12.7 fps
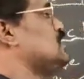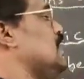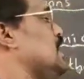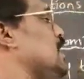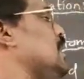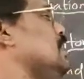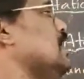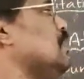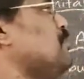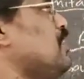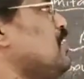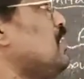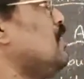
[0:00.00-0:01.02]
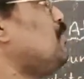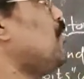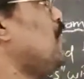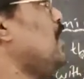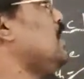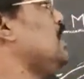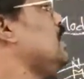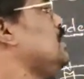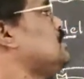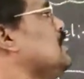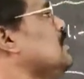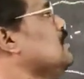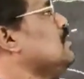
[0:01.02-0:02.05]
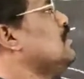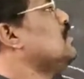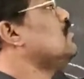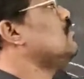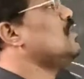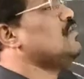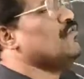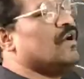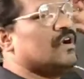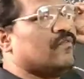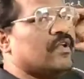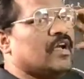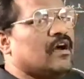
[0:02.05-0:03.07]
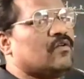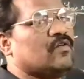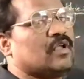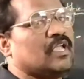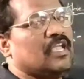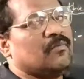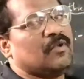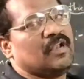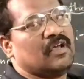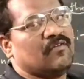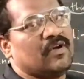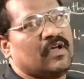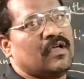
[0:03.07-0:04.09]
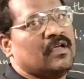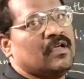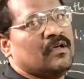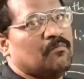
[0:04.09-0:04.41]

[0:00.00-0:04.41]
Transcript: state. That particular point is third one what we have to keep in our